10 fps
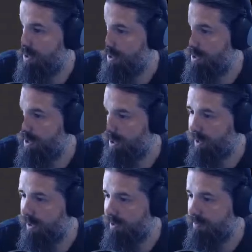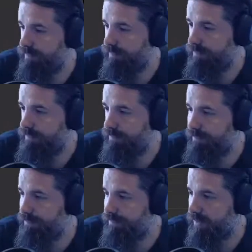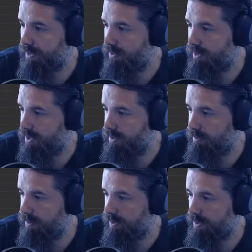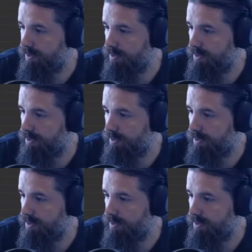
Alright. I'm going to copy this.